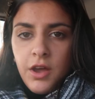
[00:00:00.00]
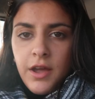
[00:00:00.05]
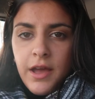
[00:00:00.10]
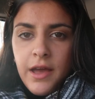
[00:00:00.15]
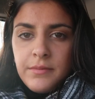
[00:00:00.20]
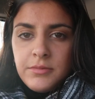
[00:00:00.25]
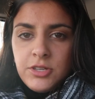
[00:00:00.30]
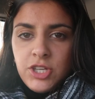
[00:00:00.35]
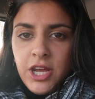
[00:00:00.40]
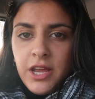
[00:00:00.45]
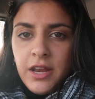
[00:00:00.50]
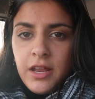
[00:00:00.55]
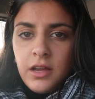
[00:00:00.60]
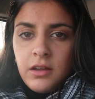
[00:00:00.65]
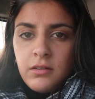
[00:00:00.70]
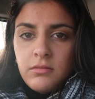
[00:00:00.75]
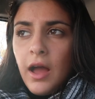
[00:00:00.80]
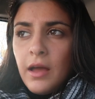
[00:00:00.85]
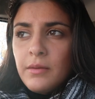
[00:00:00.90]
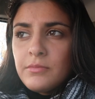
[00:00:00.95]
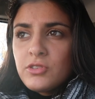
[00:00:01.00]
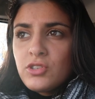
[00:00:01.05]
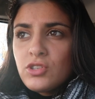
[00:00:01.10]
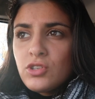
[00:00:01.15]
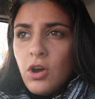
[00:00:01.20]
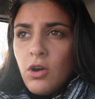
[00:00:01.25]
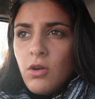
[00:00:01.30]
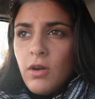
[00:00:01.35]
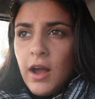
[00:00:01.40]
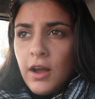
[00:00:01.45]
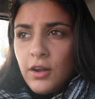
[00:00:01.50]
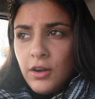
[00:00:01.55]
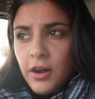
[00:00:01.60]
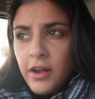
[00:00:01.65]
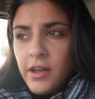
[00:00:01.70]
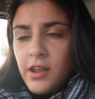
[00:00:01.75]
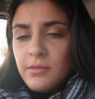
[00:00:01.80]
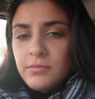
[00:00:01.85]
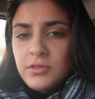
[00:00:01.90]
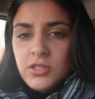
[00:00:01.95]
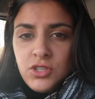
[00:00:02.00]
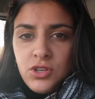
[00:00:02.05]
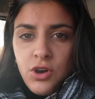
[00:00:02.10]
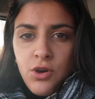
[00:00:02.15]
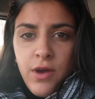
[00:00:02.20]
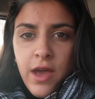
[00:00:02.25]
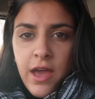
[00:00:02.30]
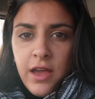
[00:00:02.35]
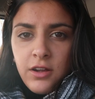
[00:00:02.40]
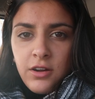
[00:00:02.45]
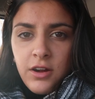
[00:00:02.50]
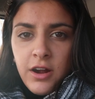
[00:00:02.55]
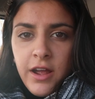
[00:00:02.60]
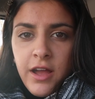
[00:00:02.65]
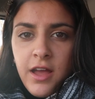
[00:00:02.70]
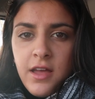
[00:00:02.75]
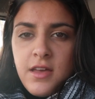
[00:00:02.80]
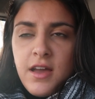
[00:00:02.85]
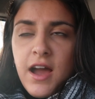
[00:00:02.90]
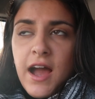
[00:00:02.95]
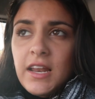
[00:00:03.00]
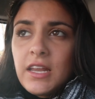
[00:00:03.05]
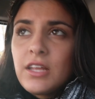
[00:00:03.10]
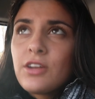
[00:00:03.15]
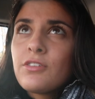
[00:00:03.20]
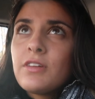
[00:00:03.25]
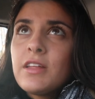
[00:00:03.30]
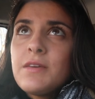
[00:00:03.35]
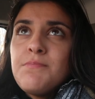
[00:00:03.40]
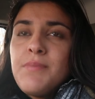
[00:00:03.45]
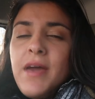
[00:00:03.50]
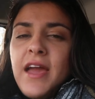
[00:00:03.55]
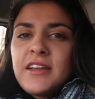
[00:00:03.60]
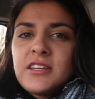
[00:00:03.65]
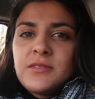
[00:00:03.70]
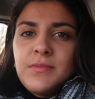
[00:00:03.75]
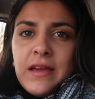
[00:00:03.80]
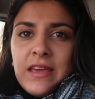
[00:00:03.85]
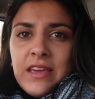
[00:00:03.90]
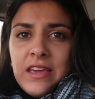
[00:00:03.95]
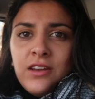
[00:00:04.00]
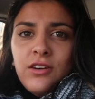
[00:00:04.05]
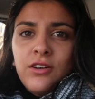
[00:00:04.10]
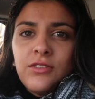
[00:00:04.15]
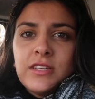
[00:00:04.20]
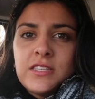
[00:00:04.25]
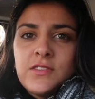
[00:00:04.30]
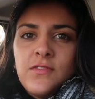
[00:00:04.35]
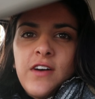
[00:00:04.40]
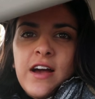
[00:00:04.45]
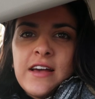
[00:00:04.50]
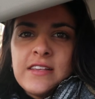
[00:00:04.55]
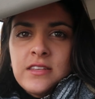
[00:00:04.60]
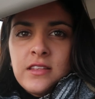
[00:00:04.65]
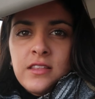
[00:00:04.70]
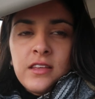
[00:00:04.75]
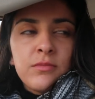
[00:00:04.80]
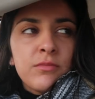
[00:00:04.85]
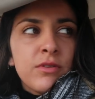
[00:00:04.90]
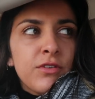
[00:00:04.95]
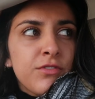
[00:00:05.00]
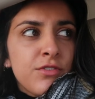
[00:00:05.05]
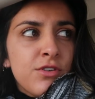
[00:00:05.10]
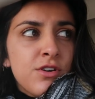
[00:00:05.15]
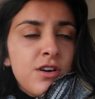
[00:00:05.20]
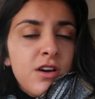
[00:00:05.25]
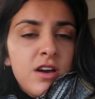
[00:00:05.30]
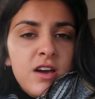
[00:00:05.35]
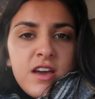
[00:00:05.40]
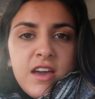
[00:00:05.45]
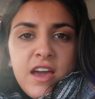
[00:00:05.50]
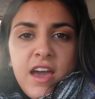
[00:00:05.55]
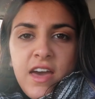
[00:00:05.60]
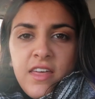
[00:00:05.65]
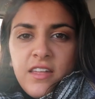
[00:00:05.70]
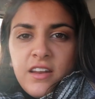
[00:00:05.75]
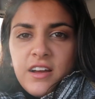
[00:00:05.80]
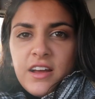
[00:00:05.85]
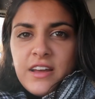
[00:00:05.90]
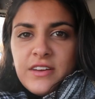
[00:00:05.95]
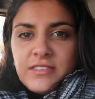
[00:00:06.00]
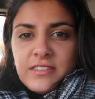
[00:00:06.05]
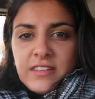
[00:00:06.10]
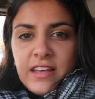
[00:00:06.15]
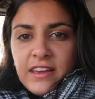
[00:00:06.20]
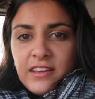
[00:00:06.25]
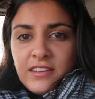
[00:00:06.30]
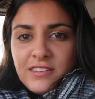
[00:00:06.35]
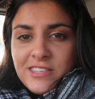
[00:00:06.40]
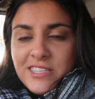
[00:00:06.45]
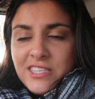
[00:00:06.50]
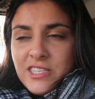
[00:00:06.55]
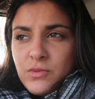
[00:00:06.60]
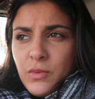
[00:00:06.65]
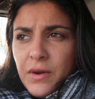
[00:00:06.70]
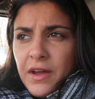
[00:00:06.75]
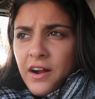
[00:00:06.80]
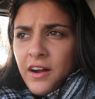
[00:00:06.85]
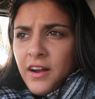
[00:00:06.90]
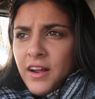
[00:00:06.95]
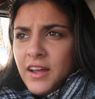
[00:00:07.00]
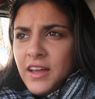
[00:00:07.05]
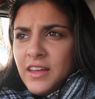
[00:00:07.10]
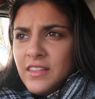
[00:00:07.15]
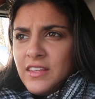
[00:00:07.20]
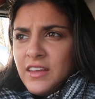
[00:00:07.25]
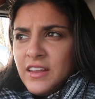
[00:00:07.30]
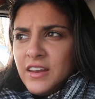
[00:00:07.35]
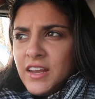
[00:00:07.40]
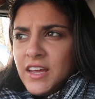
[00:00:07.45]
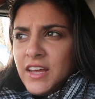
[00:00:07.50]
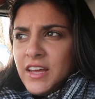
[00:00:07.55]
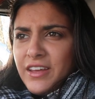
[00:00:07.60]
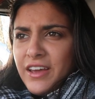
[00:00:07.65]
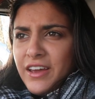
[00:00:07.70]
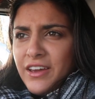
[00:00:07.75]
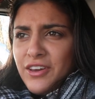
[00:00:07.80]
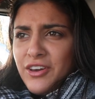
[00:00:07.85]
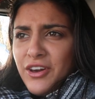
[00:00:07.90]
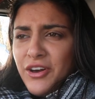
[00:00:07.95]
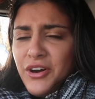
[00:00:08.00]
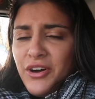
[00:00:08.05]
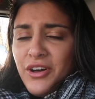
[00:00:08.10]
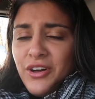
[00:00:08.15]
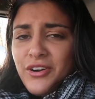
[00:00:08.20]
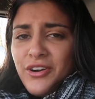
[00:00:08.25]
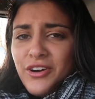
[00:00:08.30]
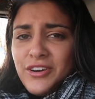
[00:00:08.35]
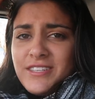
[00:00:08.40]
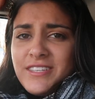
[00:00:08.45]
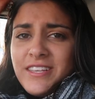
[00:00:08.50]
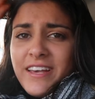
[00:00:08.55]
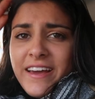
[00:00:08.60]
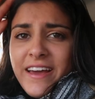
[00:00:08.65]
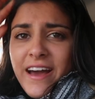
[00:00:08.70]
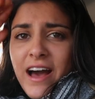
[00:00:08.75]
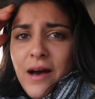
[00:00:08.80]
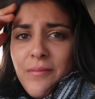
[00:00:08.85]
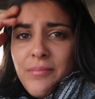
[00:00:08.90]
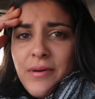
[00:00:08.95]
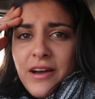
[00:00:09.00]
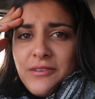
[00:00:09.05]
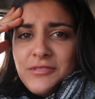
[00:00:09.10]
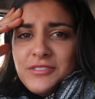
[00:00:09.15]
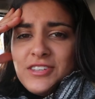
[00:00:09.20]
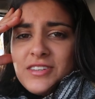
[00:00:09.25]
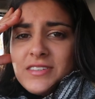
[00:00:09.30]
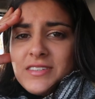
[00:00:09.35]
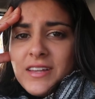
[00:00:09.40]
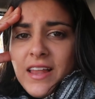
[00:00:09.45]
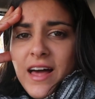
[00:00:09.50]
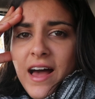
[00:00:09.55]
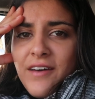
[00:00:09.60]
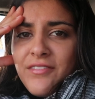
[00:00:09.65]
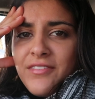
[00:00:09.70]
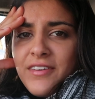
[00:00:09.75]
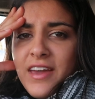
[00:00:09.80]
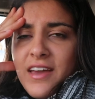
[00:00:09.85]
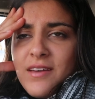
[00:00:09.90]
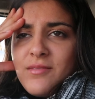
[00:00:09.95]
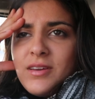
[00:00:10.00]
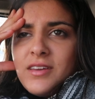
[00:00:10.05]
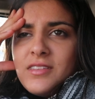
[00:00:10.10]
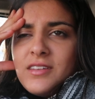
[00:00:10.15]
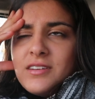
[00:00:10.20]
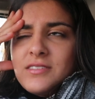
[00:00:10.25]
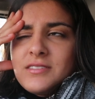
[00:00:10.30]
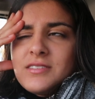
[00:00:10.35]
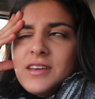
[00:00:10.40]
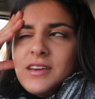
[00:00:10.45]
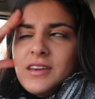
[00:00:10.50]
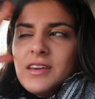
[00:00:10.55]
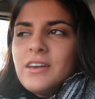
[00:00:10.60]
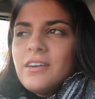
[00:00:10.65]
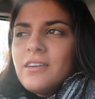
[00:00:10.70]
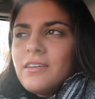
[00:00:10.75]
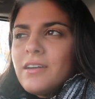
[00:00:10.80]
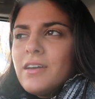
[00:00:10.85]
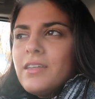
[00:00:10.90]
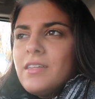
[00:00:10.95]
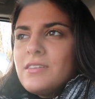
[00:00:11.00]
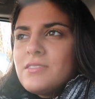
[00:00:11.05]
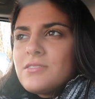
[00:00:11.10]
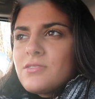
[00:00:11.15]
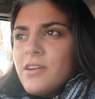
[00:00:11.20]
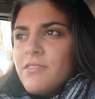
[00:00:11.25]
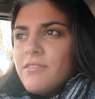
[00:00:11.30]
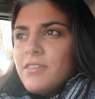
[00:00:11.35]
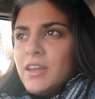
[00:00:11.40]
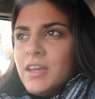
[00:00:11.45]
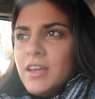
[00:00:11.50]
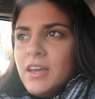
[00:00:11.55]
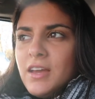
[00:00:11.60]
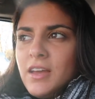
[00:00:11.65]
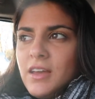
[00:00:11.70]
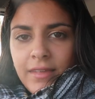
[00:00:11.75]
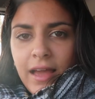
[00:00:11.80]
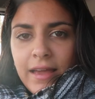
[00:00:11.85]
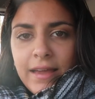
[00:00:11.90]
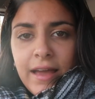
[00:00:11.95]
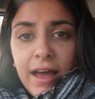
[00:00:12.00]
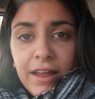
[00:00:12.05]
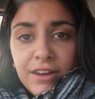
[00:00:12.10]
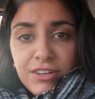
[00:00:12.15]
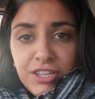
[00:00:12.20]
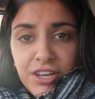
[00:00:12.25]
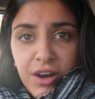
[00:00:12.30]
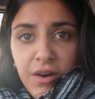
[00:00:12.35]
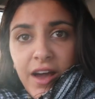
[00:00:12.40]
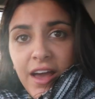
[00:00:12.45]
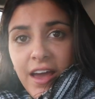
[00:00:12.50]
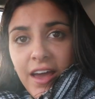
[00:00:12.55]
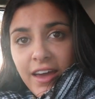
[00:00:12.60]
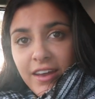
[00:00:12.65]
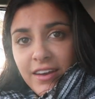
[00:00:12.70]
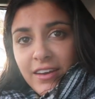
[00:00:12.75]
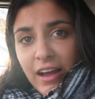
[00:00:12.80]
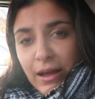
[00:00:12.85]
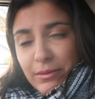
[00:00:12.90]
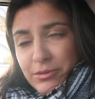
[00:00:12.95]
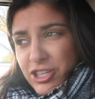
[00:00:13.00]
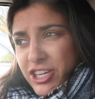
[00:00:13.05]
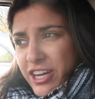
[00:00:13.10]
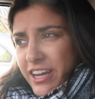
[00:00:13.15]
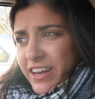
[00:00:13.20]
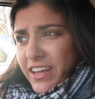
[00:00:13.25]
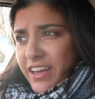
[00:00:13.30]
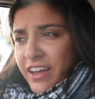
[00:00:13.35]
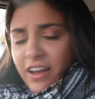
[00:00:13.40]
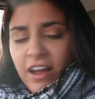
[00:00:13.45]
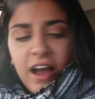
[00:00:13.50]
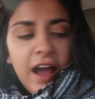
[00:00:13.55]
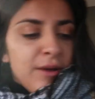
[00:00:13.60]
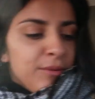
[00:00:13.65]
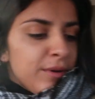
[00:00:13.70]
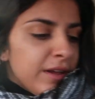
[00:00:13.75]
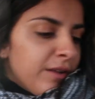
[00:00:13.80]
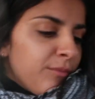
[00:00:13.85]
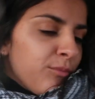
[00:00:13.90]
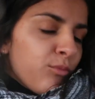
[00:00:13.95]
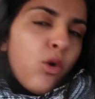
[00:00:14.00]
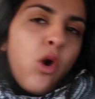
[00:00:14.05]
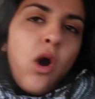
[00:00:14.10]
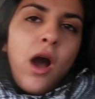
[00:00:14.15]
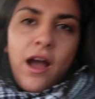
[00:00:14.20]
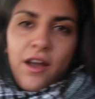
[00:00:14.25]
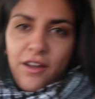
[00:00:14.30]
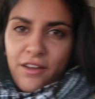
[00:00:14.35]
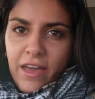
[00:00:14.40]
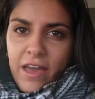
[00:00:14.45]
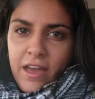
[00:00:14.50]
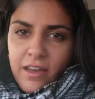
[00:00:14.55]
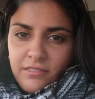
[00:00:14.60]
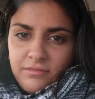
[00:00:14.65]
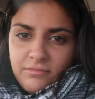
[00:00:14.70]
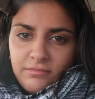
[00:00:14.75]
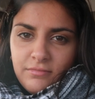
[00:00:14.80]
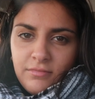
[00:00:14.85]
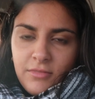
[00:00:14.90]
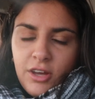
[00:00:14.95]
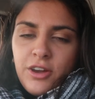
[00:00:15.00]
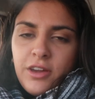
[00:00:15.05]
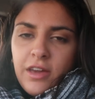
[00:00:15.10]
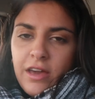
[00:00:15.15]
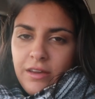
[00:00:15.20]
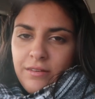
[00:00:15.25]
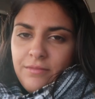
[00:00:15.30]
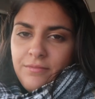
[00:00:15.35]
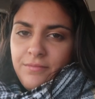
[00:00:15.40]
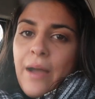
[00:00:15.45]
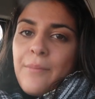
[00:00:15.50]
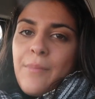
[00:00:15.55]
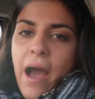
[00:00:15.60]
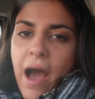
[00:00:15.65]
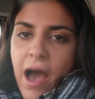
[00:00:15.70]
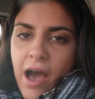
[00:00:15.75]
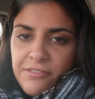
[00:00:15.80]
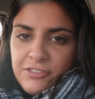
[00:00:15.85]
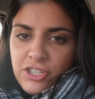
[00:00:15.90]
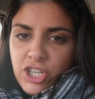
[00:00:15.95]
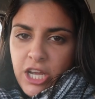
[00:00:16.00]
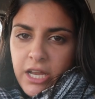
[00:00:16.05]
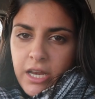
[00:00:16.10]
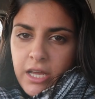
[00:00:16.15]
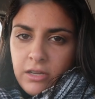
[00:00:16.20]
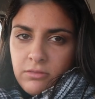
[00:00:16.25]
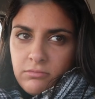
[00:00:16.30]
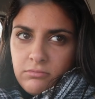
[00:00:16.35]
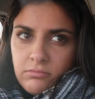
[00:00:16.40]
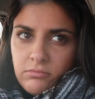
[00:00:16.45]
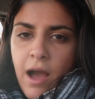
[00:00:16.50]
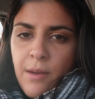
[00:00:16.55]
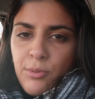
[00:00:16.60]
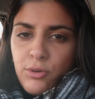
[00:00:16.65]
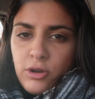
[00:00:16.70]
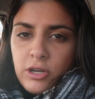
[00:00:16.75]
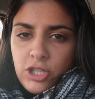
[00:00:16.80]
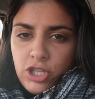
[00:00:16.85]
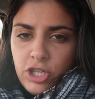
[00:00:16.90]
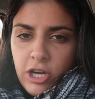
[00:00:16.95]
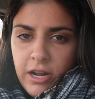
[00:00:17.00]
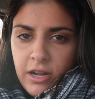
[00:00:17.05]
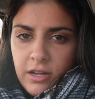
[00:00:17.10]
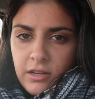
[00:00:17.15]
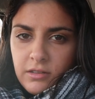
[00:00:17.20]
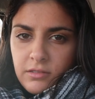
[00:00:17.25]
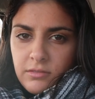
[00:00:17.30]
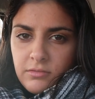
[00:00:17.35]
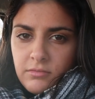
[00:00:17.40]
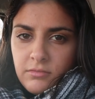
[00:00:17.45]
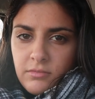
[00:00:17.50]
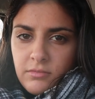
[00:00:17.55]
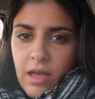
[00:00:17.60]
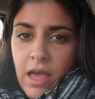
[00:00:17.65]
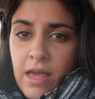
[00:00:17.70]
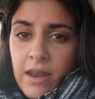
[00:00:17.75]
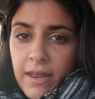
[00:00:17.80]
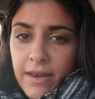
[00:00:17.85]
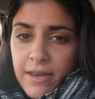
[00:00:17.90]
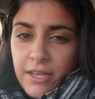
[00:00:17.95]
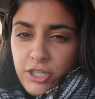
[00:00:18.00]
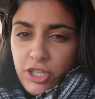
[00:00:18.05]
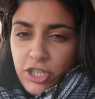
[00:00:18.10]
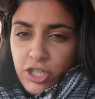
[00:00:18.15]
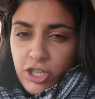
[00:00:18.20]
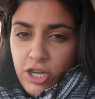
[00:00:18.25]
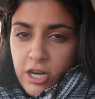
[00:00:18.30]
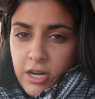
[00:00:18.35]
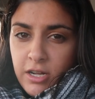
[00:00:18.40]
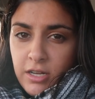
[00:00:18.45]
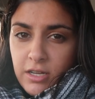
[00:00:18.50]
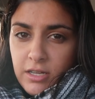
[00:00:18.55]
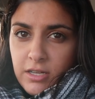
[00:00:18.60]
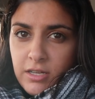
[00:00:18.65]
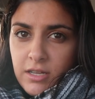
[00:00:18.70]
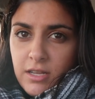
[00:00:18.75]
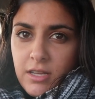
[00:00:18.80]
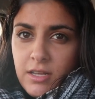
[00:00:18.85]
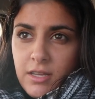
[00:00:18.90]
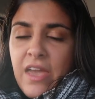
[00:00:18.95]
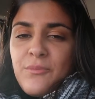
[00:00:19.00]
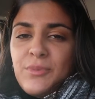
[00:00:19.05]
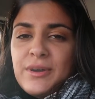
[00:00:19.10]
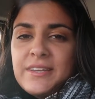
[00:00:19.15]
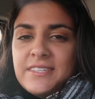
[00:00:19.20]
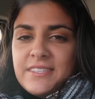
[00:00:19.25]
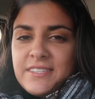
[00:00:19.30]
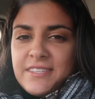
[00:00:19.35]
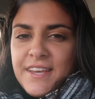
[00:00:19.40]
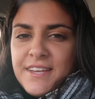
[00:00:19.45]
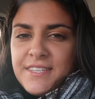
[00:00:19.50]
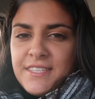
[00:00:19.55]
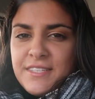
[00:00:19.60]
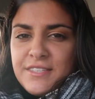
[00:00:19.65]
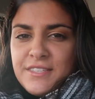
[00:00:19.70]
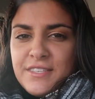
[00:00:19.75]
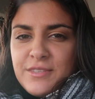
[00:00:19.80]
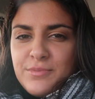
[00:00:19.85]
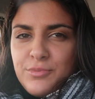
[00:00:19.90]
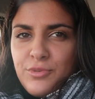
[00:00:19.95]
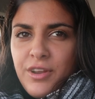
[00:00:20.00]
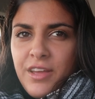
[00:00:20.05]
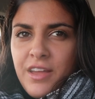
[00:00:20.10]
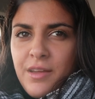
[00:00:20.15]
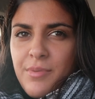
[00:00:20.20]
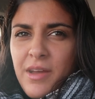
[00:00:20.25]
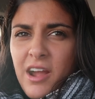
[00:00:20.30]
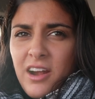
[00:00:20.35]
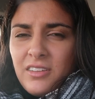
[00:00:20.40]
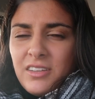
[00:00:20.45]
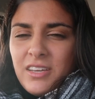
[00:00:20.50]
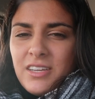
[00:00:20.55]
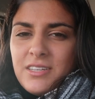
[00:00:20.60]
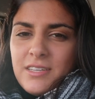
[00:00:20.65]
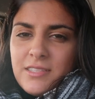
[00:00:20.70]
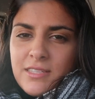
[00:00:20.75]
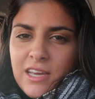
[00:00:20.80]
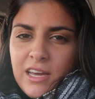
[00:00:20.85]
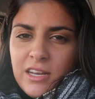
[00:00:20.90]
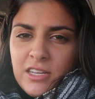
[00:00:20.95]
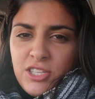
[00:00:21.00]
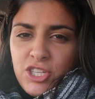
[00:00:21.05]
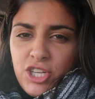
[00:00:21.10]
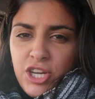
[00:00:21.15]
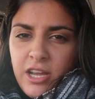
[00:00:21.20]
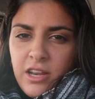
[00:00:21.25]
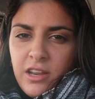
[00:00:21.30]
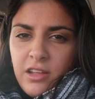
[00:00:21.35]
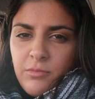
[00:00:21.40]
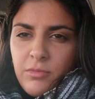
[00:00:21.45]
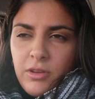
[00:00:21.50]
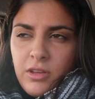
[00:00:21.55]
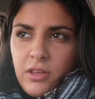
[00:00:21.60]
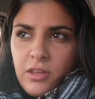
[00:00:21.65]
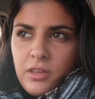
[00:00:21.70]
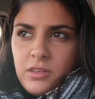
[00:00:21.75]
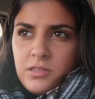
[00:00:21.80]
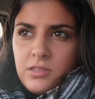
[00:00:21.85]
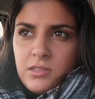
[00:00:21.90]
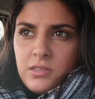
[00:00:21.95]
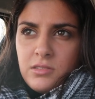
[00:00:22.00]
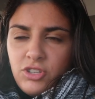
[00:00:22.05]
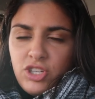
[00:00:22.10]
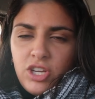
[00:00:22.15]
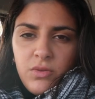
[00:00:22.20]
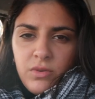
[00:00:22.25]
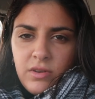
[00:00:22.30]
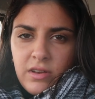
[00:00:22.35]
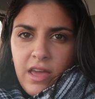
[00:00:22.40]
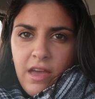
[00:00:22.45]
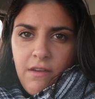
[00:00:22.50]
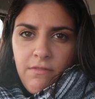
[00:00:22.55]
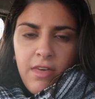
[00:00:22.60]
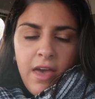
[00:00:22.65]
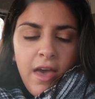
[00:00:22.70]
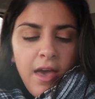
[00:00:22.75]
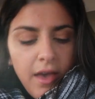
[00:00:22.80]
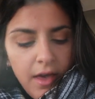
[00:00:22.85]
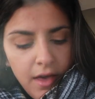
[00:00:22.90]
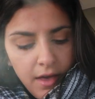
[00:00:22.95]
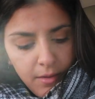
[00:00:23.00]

Okay, I'm cheating. I'm so hungry and I'm so angry. I literally banged my head on this visor thing before and I was like swearing and then a girl across the car park was just laughing at me and then I was like, yeah, okay, that is quite funny. I can't do it. I'm cheating. I went, well, okay, okay. I'm half cheating. I bought a drink, an energy drink. And we discussed this this morning. Apparently it does count as cheating because she wouldn't have that.